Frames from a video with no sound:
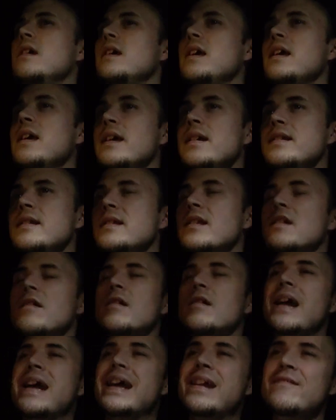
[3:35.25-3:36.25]
Is there
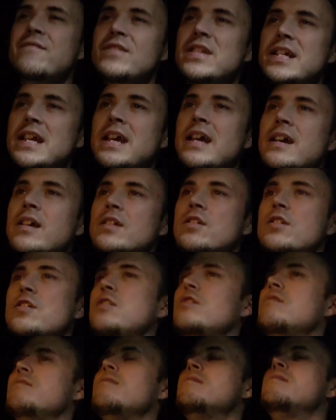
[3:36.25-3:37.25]

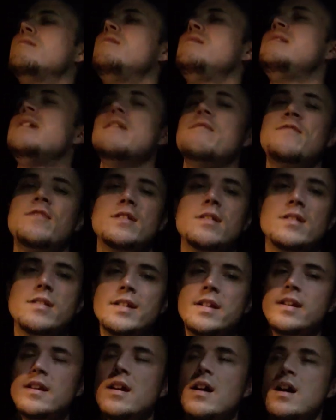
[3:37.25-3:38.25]
NVH? Definitely.